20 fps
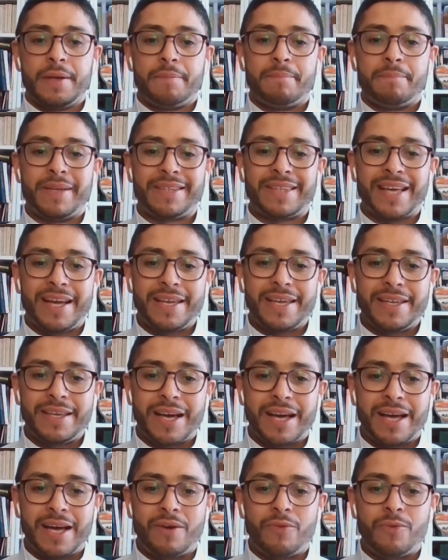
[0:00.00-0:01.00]
But
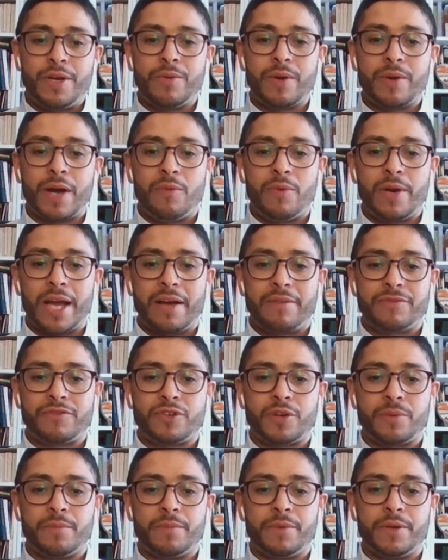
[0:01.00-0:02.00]
I will have
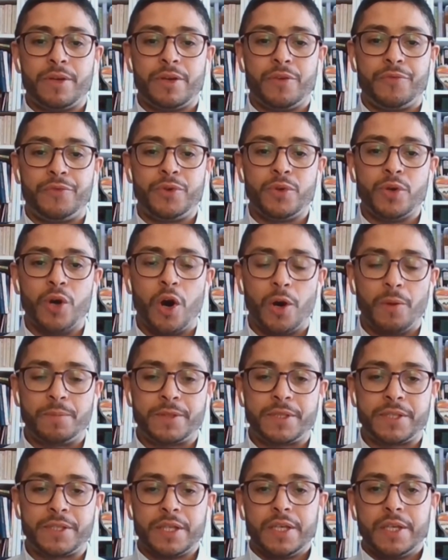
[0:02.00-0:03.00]
a few
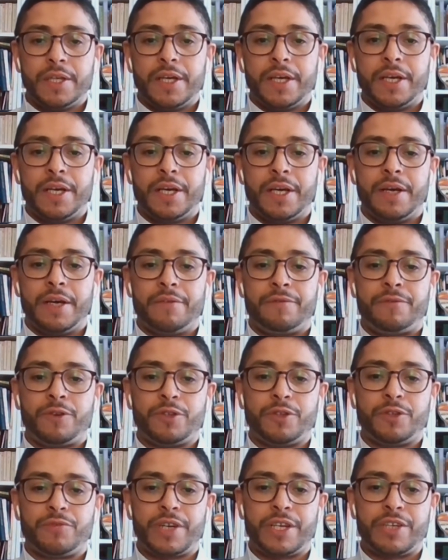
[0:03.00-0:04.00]
hopes for
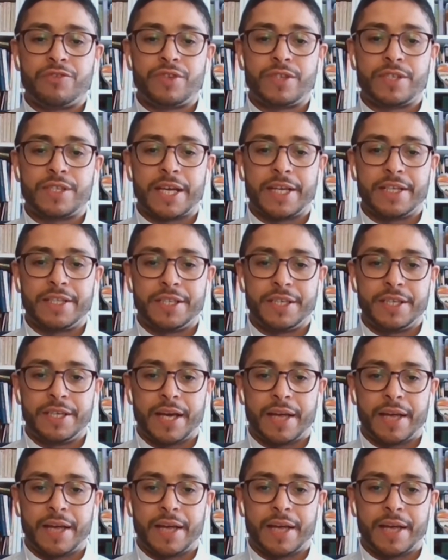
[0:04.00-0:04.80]
the French society.